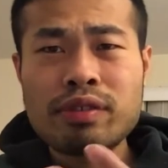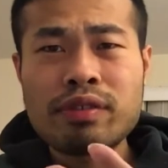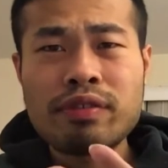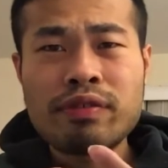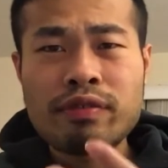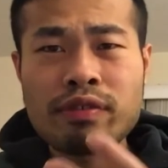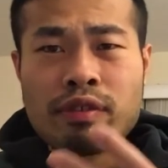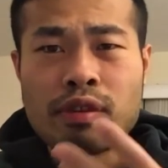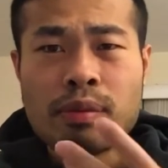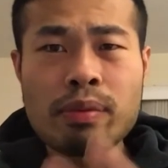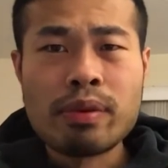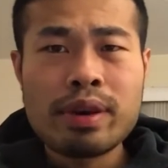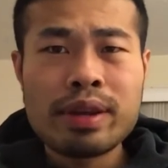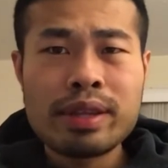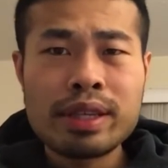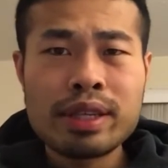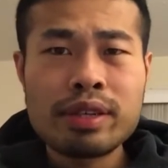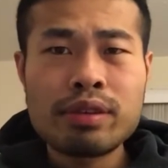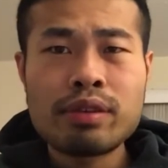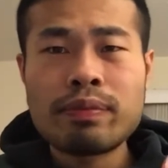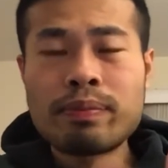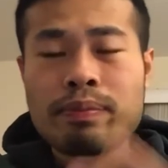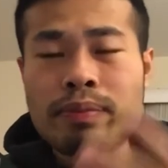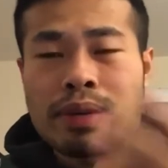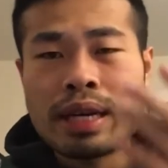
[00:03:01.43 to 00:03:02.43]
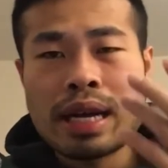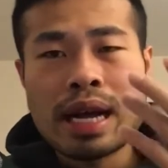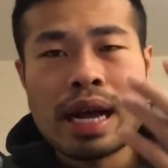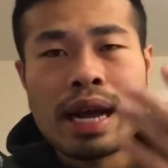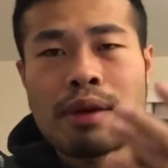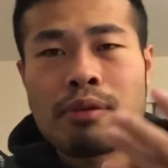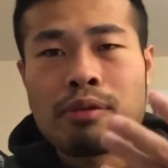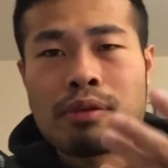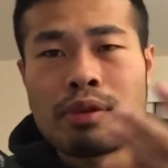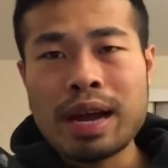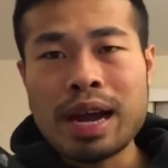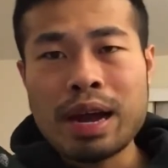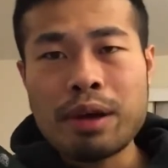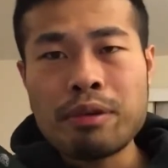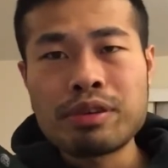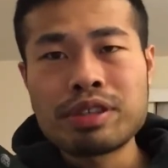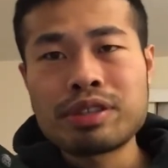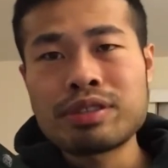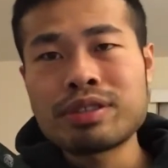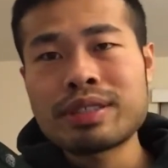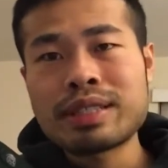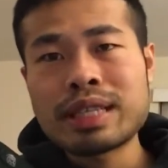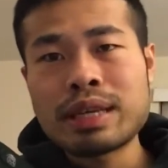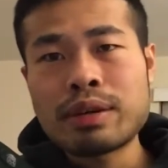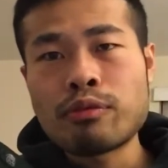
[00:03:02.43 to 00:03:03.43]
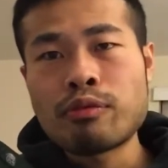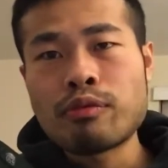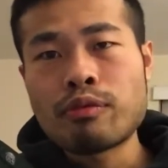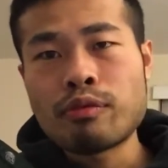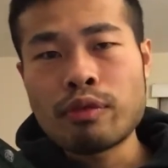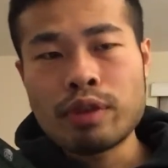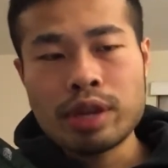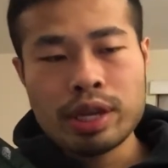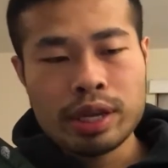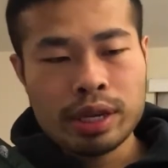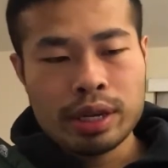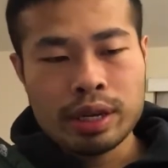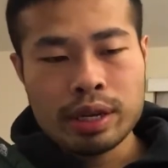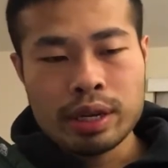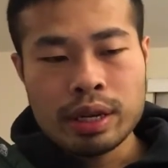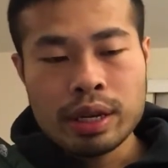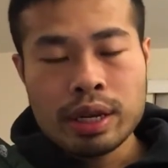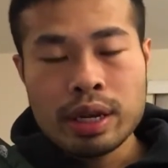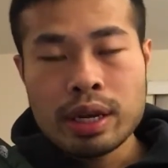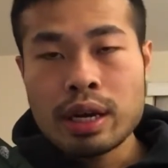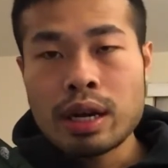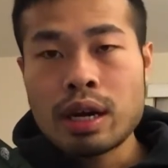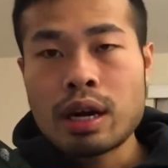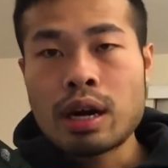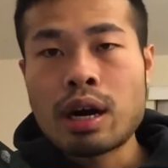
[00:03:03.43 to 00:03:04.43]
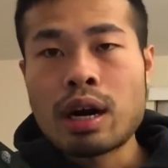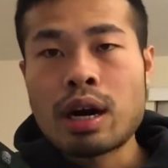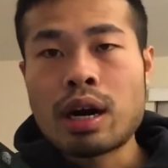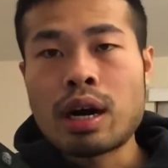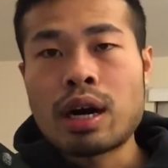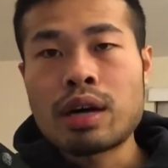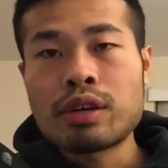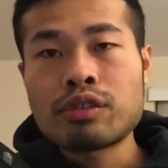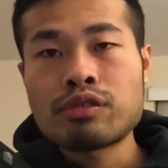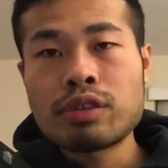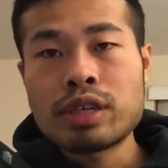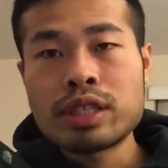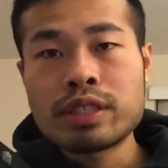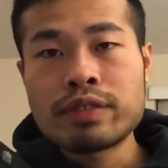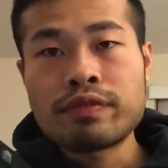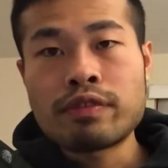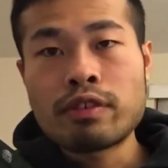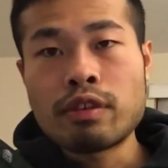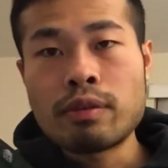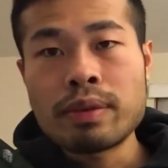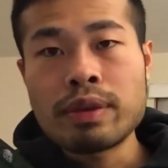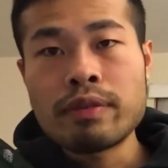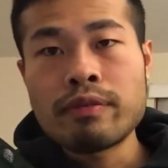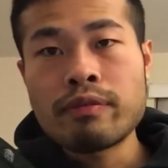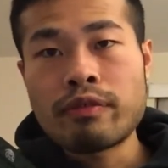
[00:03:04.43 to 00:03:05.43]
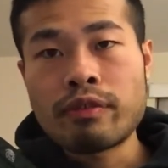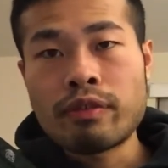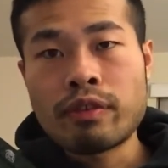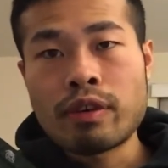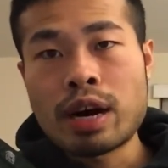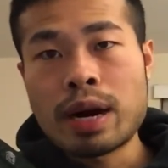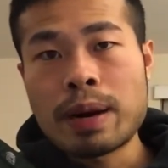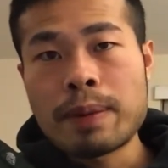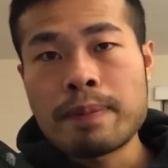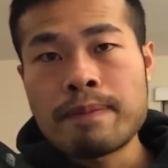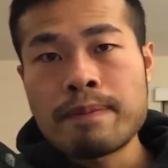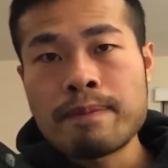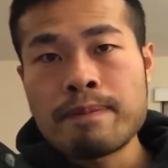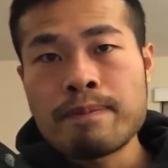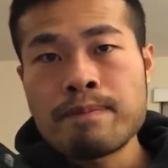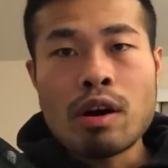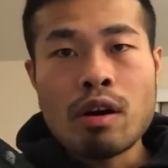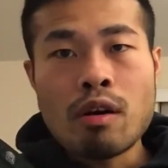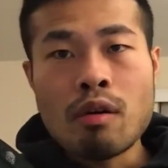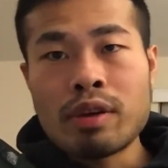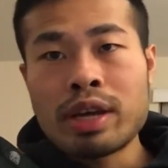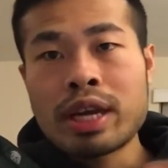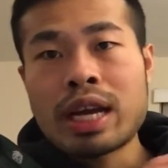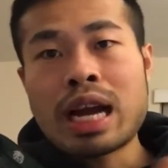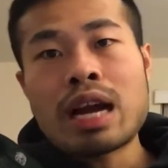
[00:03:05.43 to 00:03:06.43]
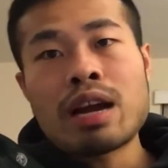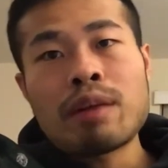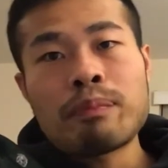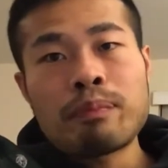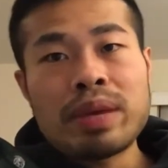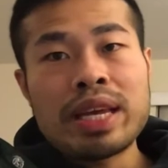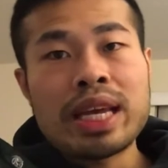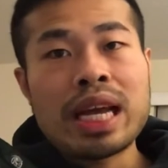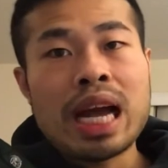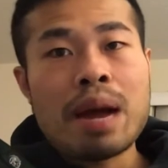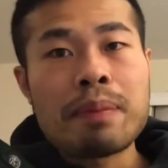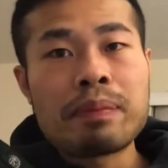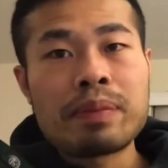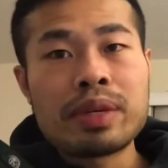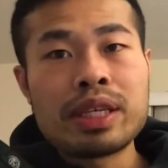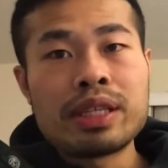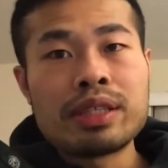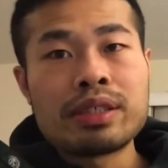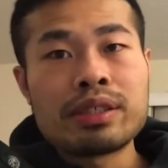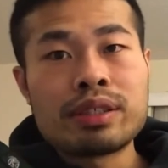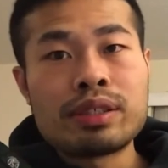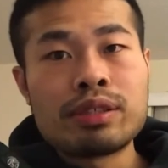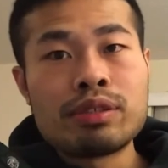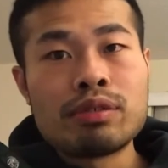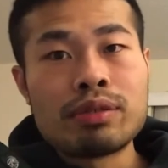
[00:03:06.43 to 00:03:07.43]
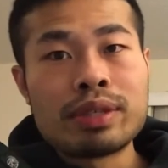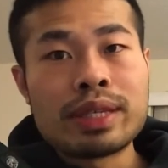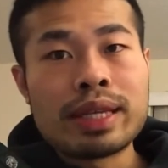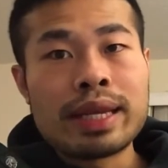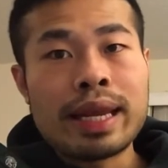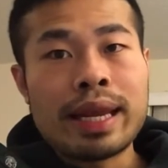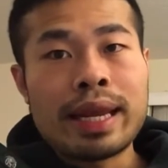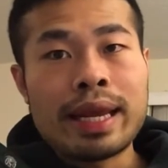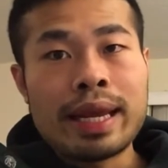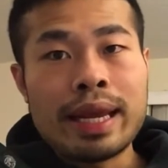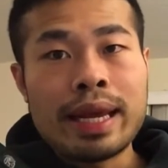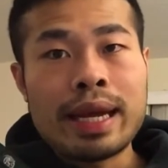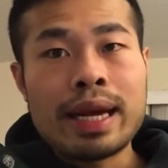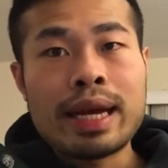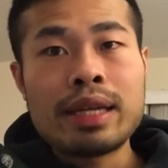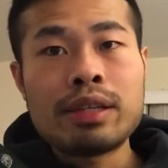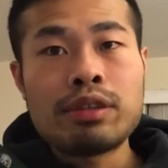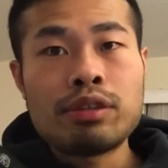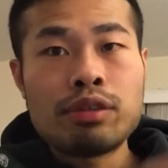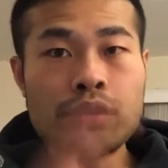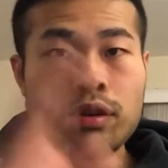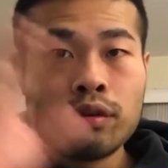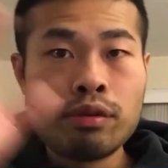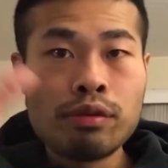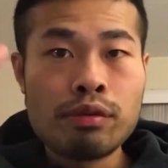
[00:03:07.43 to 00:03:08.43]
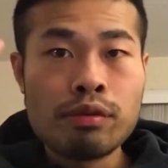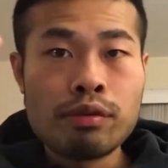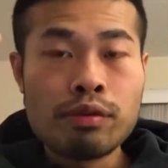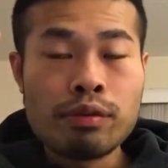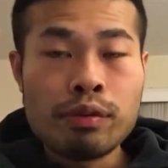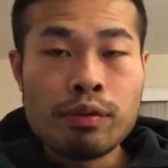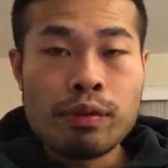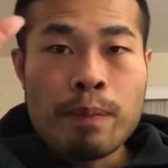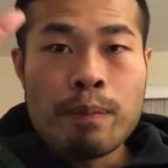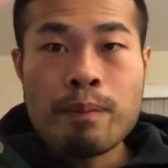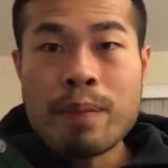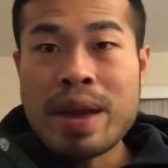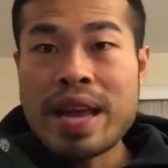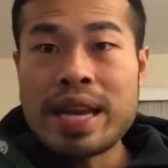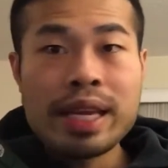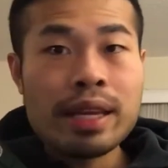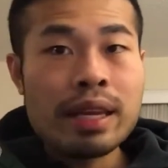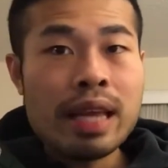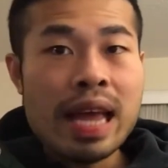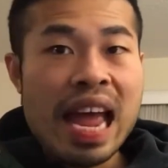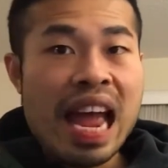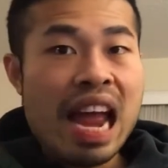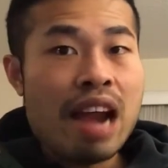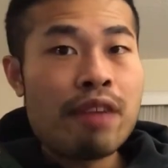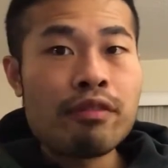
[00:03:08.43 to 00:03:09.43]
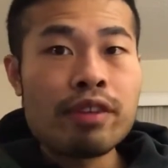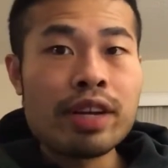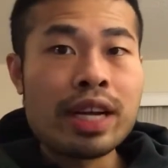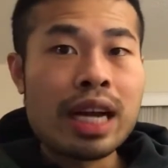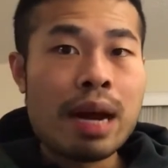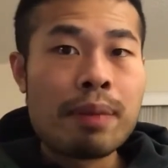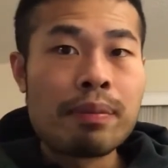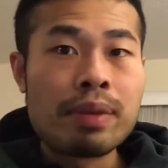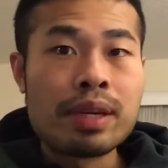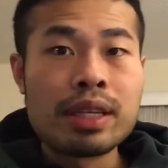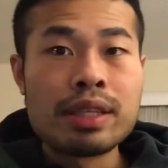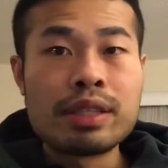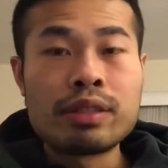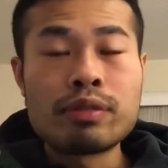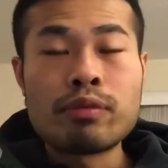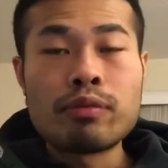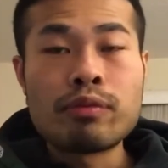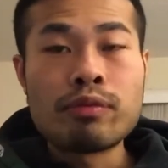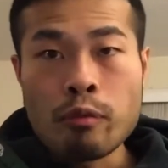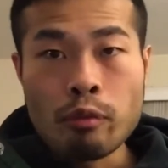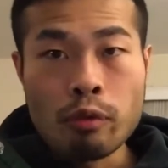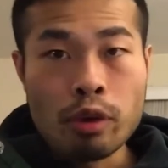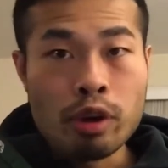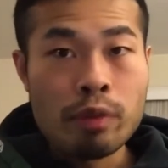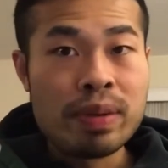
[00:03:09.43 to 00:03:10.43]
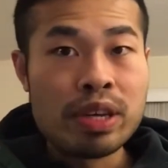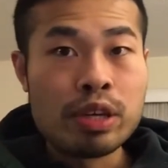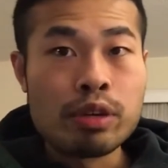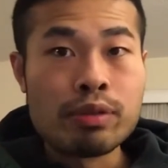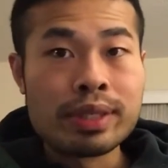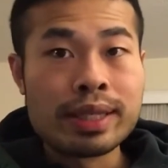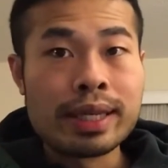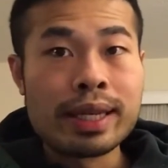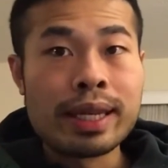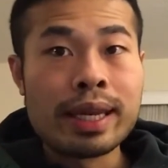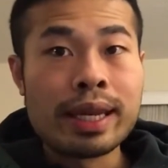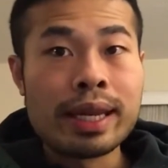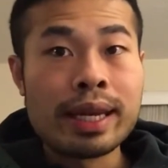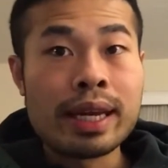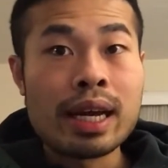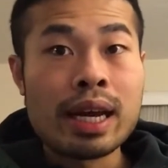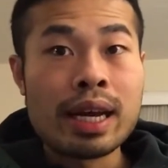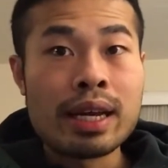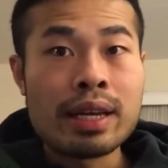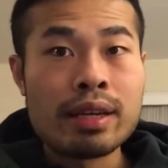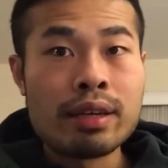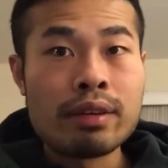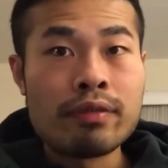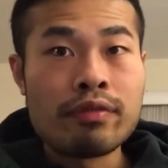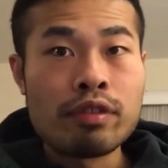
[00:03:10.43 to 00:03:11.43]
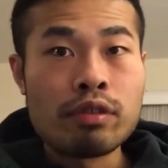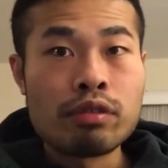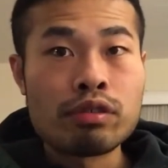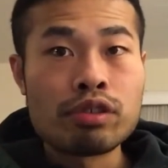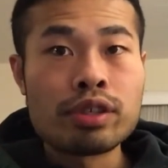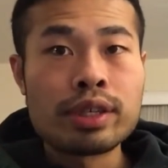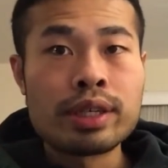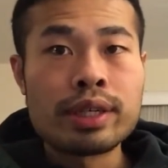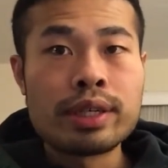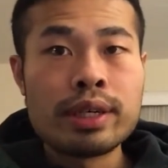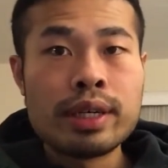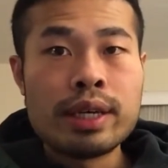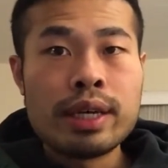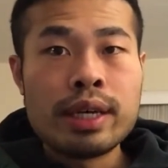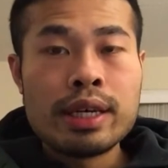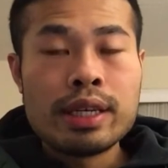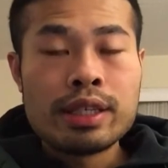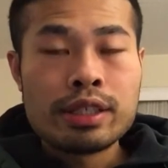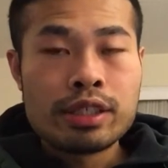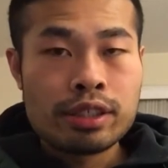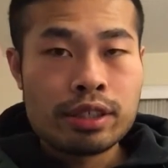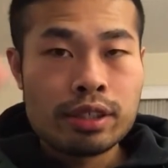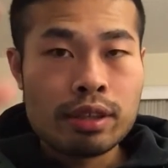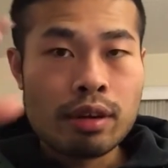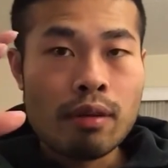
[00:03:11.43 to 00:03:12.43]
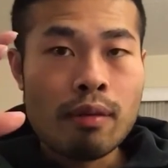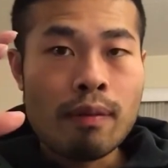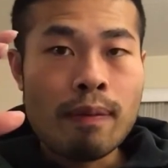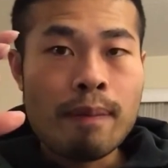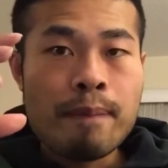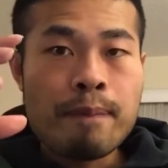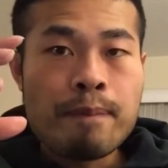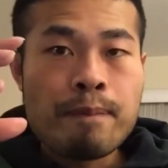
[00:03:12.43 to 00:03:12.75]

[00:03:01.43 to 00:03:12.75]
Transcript: 4.0, but I, I would just say we are transforming from only big companies using AI to many, every company will be using AI in the future. So